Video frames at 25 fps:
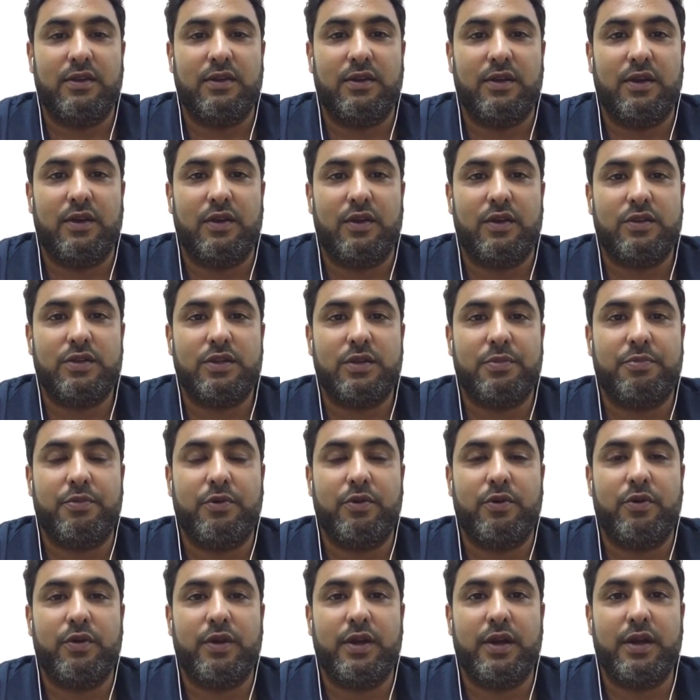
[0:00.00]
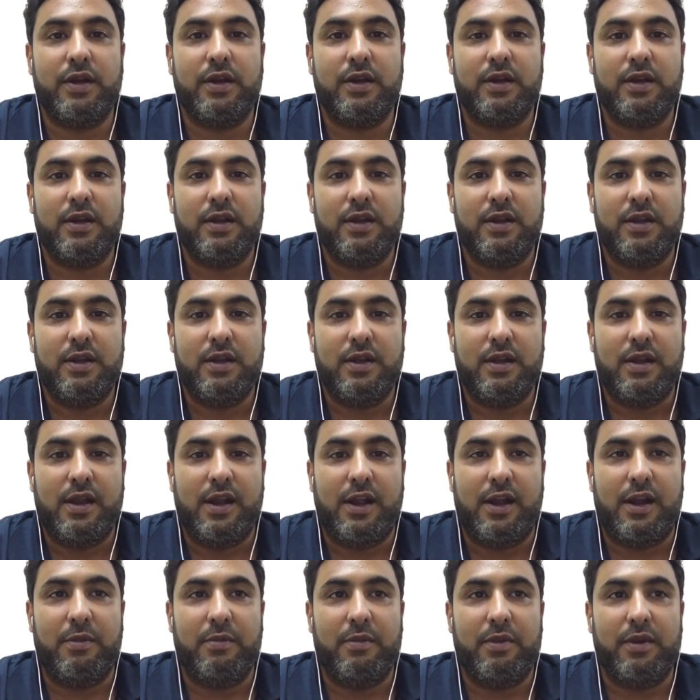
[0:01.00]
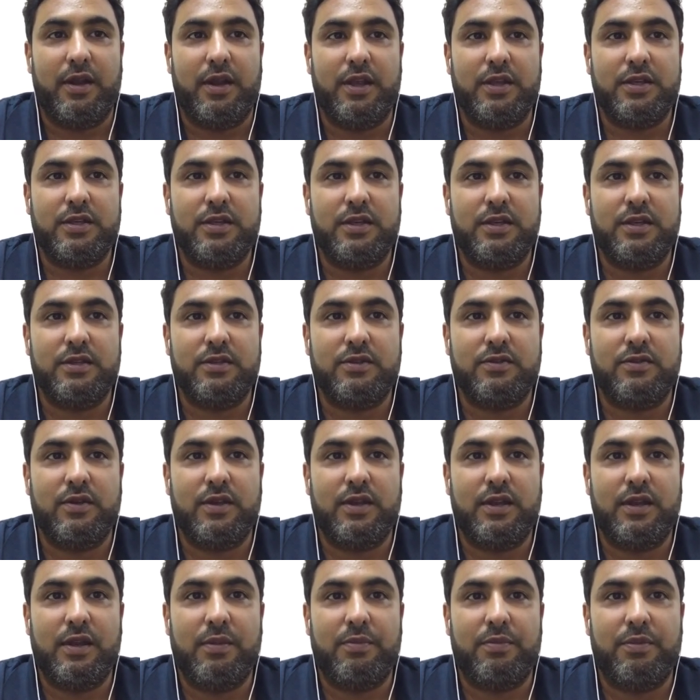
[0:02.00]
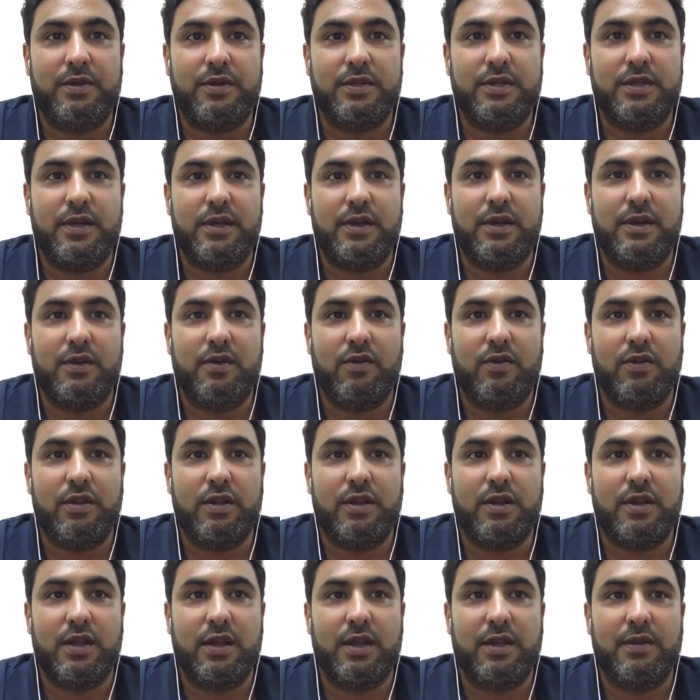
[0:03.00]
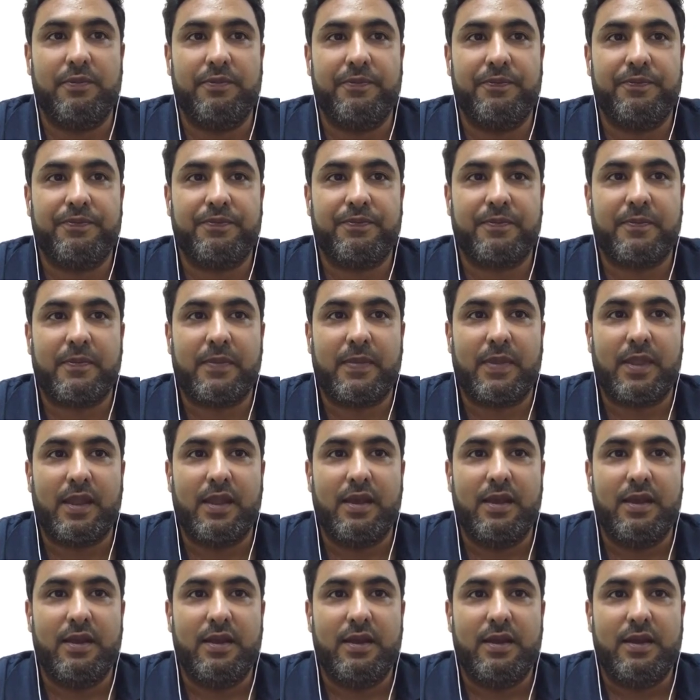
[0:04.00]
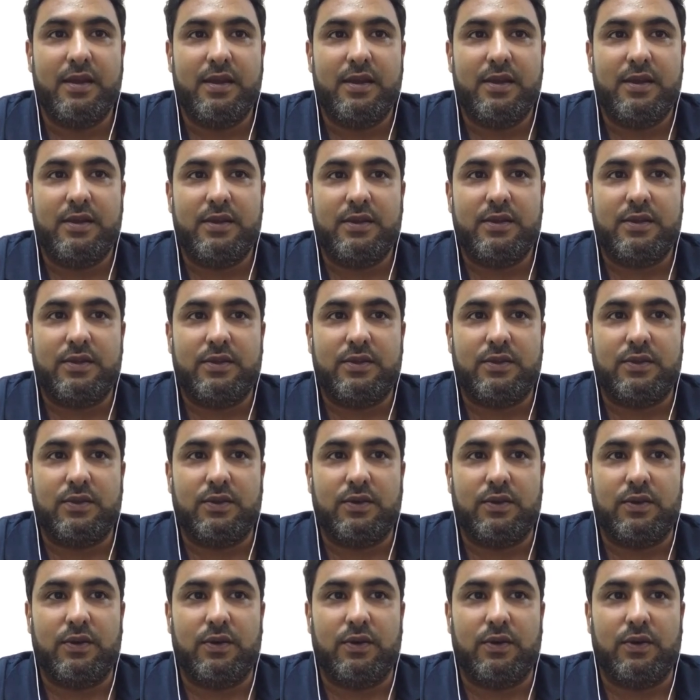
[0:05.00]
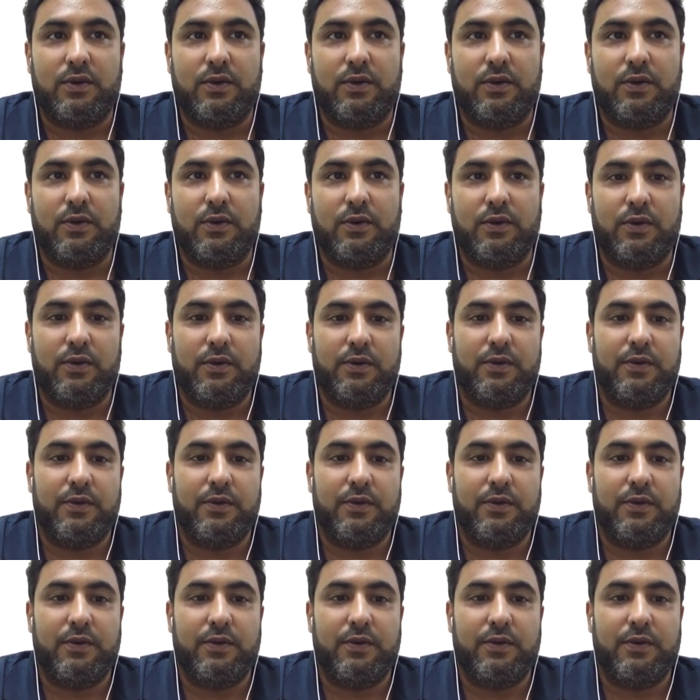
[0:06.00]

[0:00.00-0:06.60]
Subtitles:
Your support and admiration is really appreciated all the time. So,